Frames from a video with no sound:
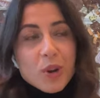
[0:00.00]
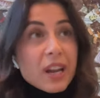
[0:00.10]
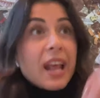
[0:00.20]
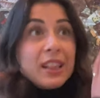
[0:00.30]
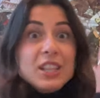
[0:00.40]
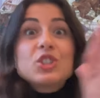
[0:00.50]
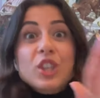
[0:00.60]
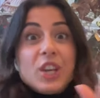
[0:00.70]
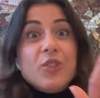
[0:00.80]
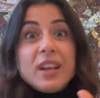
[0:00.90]
board, and I
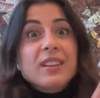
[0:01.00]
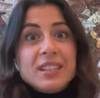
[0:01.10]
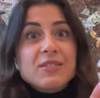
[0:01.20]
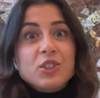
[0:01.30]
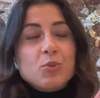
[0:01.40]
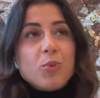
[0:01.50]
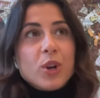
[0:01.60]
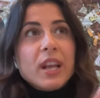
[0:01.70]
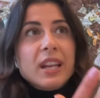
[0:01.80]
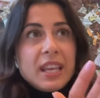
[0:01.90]
literally created this vision
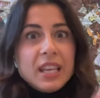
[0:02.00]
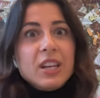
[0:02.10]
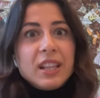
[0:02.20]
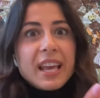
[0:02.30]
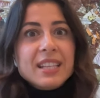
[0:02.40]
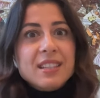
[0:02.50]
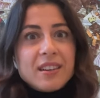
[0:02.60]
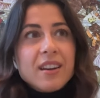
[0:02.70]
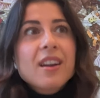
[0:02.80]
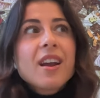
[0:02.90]
board, and a year
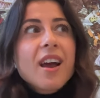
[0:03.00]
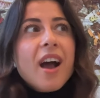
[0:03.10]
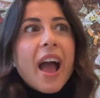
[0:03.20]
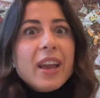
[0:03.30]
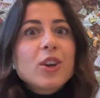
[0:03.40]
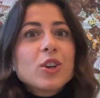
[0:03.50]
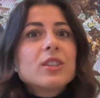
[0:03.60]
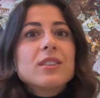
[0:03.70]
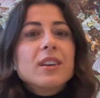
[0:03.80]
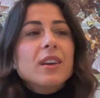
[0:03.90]
later, I
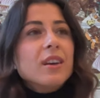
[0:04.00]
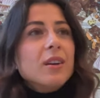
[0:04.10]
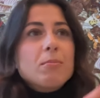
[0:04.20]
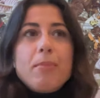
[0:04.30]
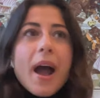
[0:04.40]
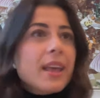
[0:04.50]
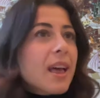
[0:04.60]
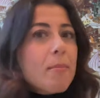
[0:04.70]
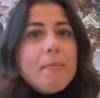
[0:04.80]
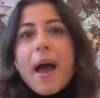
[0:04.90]
could buy
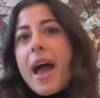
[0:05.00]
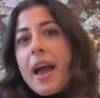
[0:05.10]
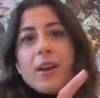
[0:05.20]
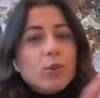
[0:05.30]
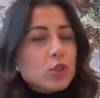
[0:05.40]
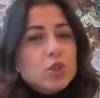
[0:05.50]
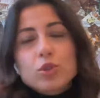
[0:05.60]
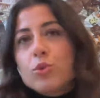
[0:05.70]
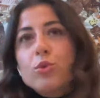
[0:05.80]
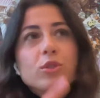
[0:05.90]
that bag or
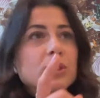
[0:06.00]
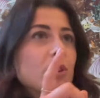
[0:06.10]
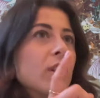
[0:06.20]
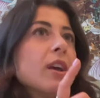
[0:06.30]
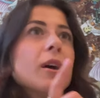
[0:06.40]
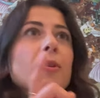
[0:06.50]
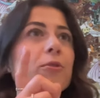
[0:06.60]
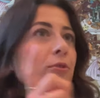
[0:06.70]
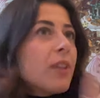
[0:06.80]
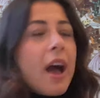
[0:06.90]
shoes or
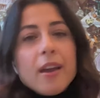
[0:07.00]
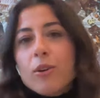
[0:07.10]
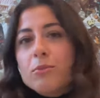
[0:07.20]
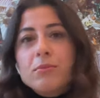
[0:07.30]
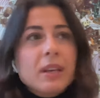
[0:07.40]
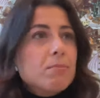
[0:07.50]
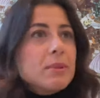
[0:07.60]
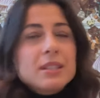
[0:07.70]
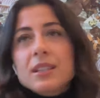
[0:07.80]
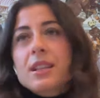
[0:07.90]
fly on in
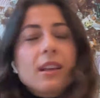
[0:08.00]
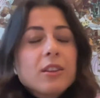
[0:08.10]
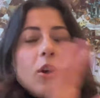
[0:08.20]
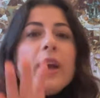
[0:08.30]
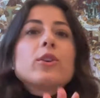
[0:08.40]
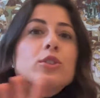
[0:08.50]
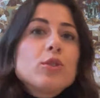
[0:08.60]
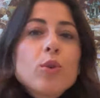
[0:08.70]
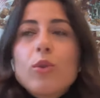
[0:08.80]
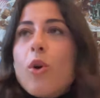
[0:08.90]
business class. You know, I could
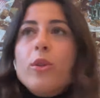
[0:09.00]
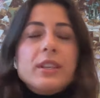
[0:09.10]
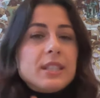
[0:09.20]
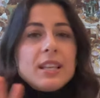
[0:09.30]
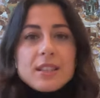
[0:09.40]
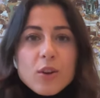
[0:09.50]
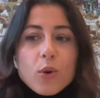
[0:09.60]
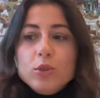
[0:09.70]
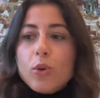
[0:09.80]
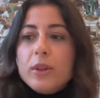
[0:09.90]
do all these things and
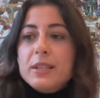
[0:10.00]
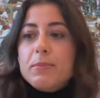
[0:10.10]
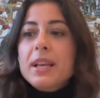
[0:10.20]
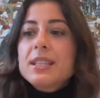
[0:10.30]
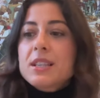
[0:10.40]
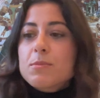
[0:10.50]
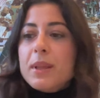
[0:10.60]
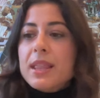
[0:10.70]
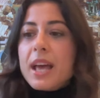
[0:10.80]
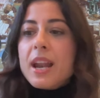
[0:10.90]
go to all these places.
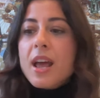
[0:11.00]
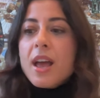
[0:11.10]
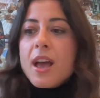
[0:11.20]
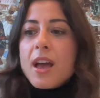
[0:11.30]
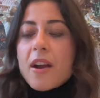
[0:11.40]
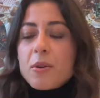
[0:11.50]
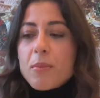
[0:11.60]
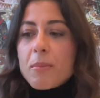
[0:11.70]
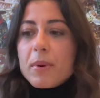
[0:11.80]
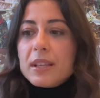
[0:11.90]
But then I
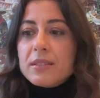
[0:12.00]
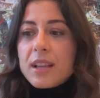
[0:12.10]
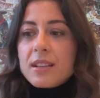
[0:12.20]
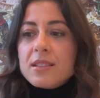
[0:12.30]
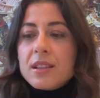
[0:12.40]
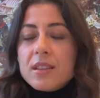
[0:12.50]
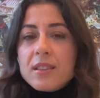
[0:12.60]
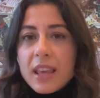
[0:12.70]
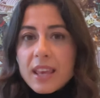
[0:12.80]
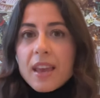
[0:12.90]
remember intensely
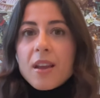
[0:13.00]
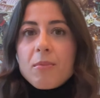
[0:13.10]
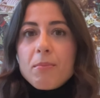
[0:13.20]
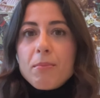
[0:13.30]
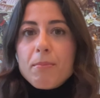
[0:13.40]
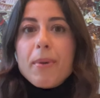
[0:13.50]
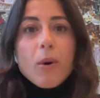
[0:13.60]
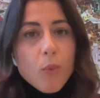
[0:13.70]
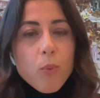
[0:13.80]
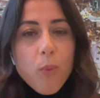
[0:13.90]
thinking,
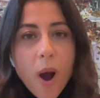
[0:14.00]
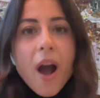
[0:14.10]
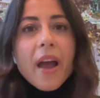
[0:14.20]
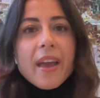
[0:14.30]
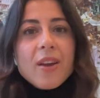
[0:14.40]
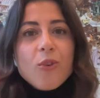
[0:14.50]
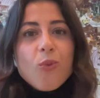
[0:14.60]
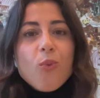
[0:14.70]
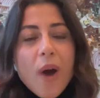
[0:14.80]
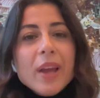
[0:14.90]
but why?
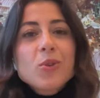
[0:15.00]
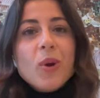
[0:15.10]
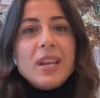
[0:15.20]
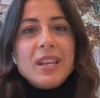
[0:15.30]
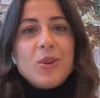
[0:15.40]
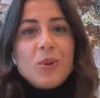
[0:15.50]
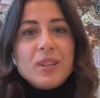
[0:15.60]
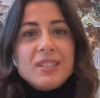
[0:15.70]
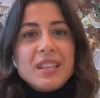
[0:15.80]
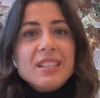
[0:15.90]
Why do I need all
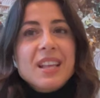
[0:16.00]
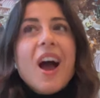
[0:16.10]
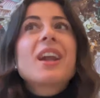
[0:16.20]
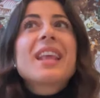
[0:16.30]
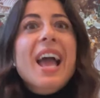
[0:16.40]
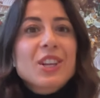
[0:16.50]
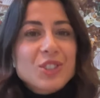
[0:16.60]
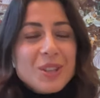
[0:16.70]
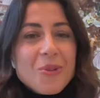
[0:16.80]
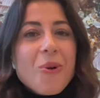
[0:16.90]
these things? Are they
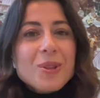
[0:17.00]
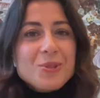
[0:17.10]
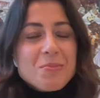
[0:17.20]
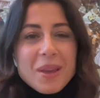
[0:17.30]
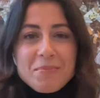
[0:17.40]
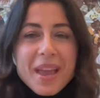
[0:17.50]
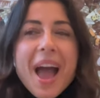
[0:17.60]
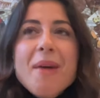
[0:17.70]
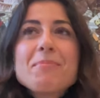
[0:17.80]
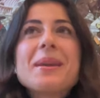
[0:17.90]
actually going to make me
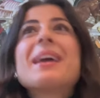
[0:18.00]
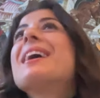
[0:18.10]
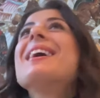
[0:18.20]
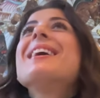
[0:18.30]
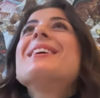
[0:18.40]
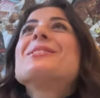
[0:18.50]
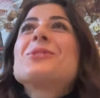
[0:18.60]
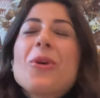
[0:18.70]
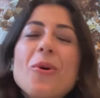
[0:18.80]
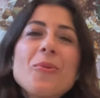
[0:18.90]
happy?
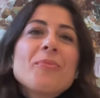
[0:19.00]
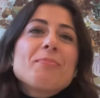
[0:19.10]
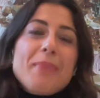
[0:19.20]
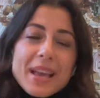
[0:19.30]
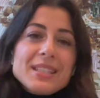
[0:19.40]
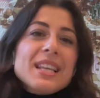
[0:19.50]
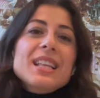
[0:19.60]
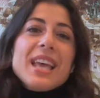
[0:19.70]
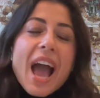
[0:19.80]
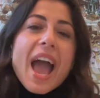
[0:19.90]
So
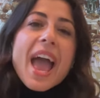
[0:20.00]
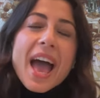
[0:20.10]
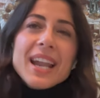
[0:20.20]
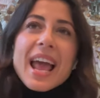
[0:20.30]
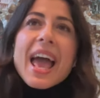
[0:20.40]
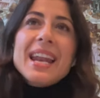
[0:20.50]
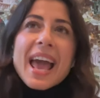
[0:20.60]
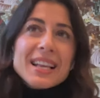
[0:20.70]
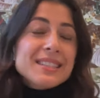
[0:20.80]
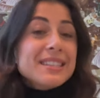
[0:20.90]
basically, I had an
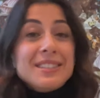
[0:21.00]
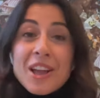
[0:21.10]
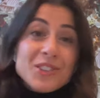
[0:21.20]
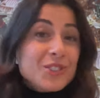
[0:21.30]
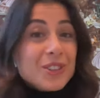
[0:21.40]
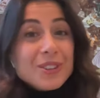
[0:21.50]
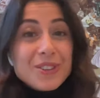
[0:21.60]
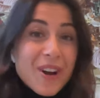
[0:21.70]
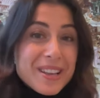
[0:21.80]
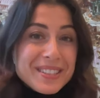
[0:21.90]
existential
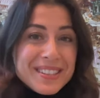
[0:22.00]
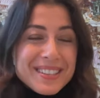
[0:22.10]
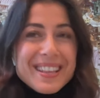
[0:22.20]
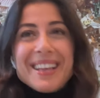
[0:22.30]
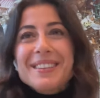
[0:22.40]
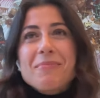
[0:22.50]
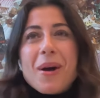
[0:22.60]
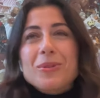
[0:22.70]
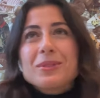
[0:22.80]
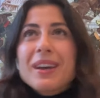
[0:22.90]
crisis at
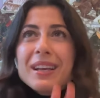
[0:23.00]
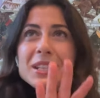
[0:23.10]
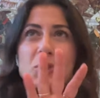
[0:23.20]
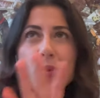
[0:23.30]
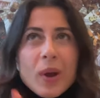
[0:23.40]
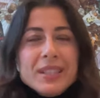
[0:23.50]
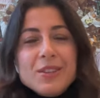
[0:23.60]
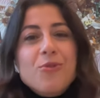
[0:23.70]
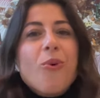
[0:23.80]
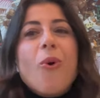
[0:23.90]
about
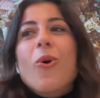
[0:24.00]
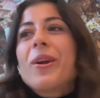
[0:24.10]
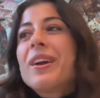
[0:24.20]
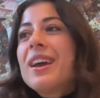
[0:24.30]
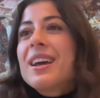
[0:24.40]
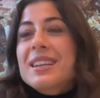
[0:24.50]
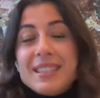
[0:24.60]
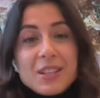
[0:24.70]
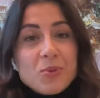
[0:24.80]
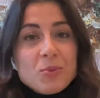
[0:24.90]
24,
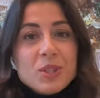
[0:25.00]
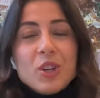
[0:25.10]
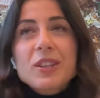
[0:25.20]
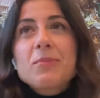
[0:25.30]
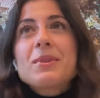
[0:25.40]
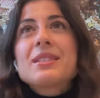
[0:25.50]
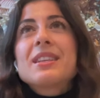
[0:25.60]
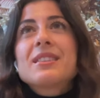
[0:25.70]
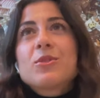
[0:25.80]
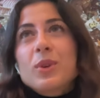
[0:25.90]
because that's when we started the
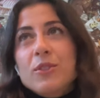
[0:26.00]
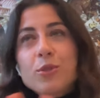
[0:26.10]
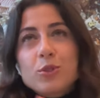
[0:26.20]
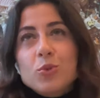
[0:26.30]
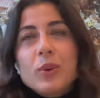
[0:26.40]
business, 24 to